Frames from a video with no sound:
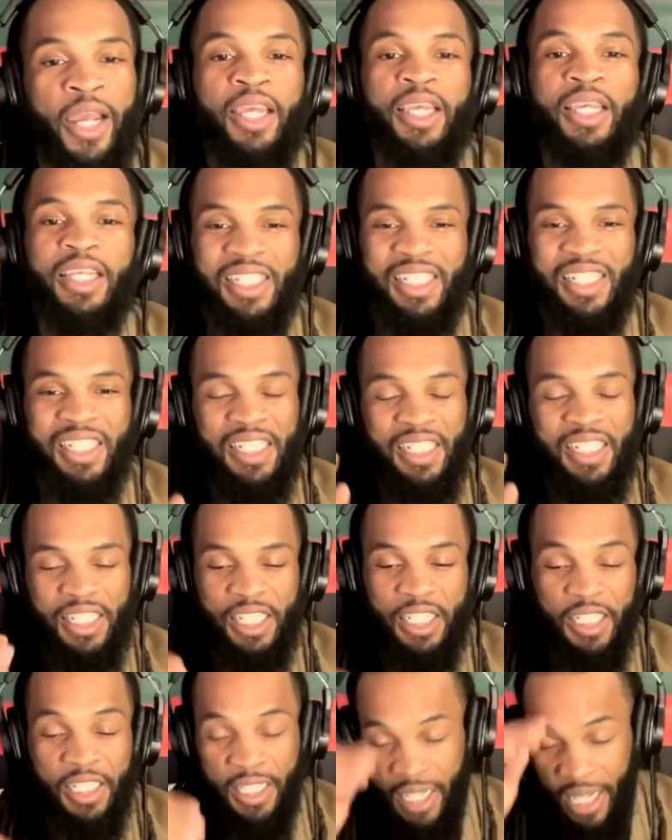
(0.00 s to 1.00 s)
This is
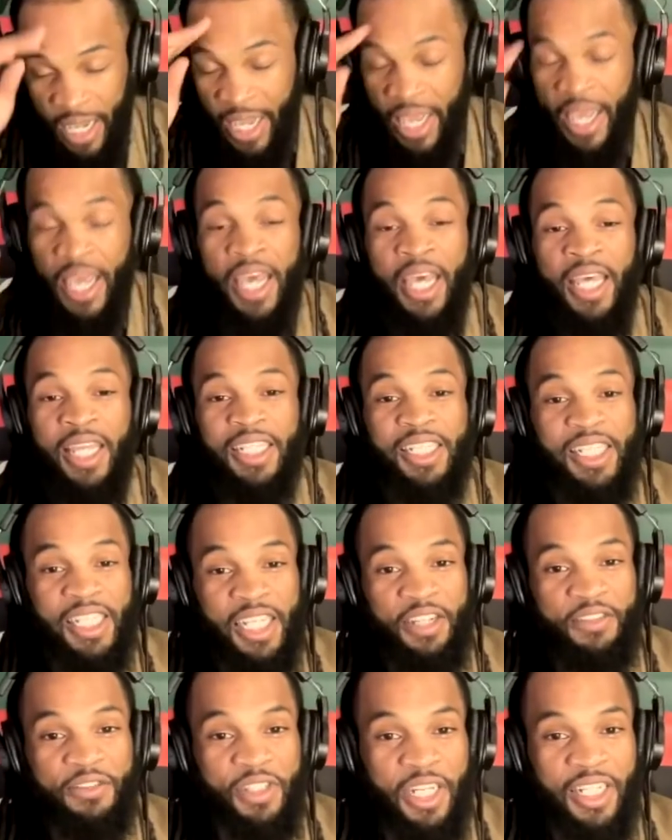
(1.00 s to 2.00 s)
just, hey, this
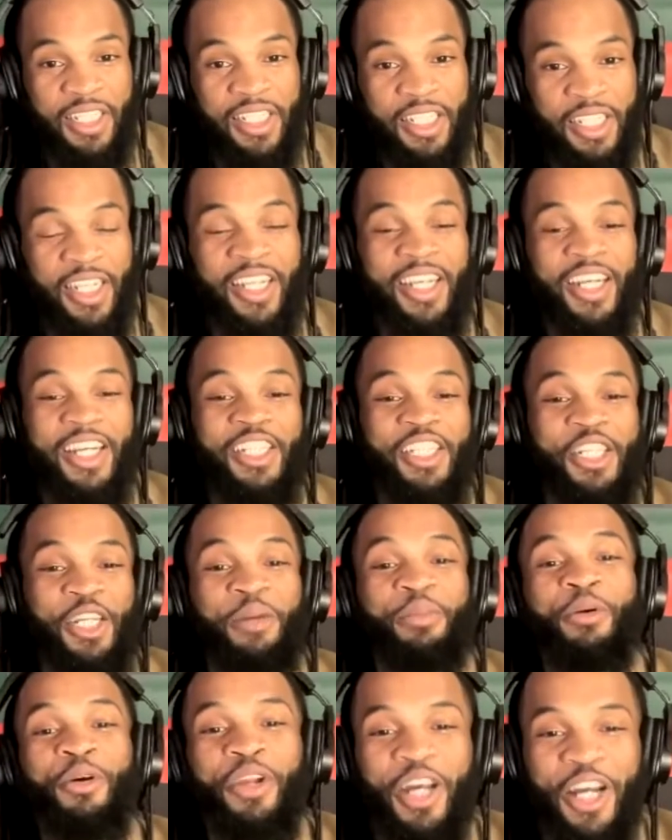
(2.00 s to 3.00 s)
gives us a
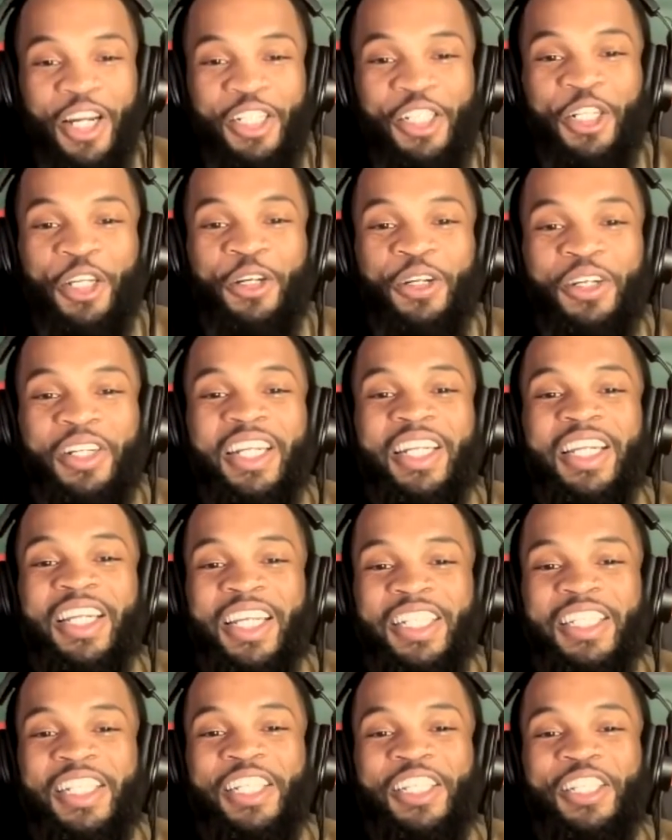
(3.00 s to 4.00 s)
chip on our shoulder and
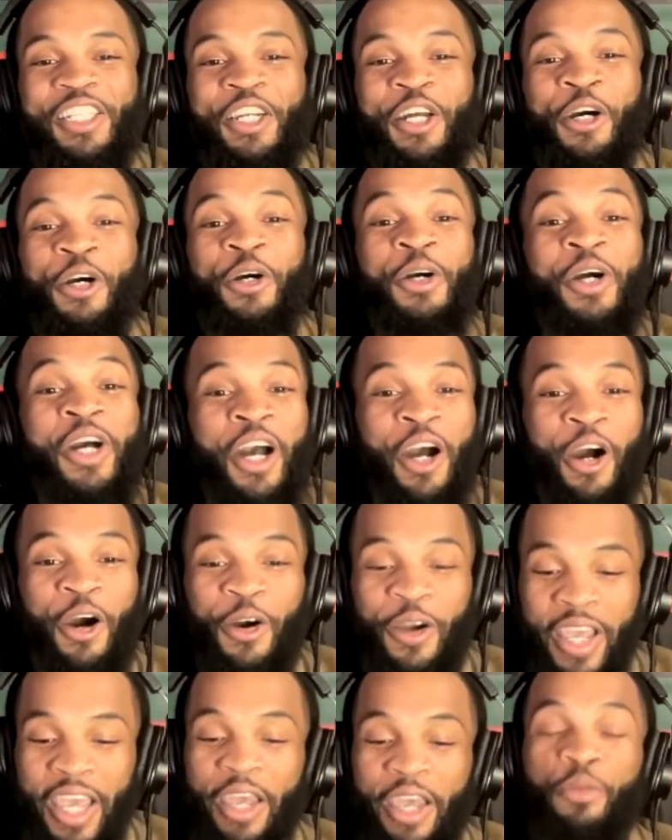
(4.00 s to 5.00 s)
lets us know,
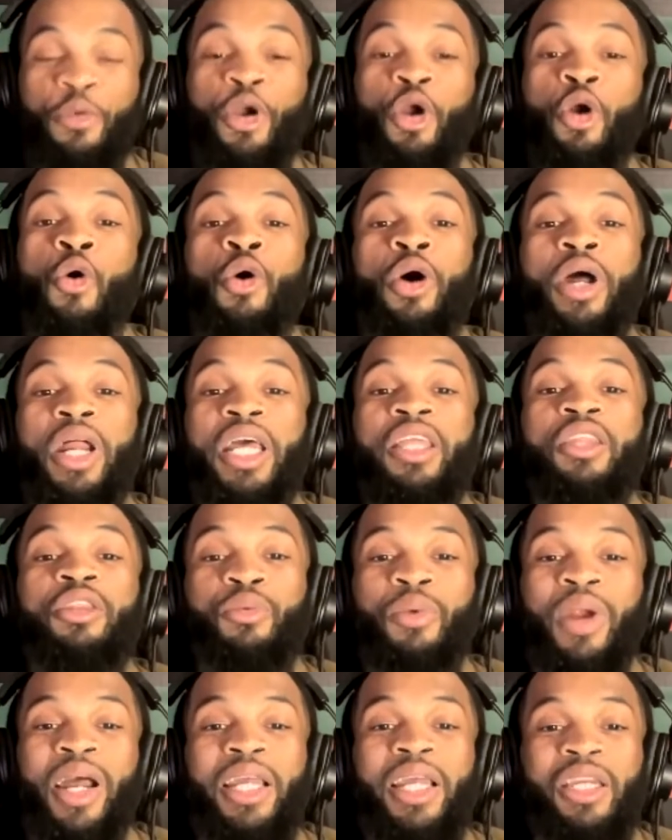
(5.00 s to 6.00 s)
okay, we're going in the
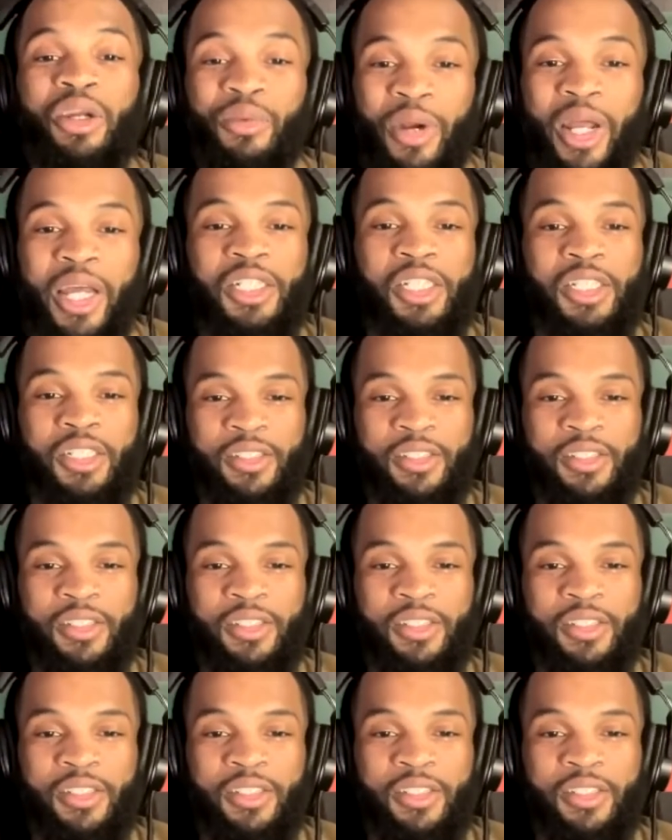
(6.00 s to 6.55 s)
right direction.